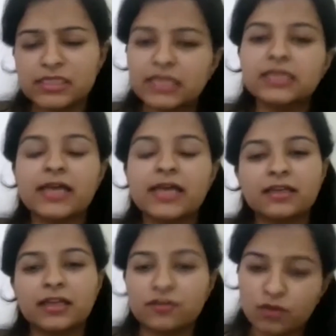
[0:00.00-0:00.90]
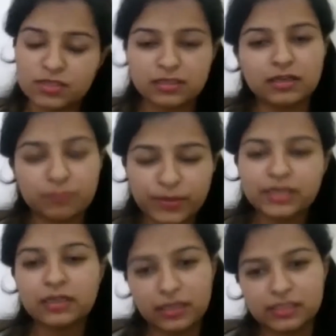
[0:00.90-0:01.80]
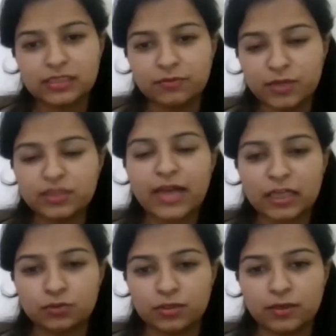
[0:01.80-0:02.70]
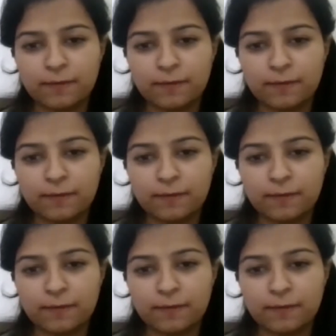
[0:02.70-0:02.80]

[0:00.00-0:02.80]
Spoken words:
till then it was bit easy, bit casual.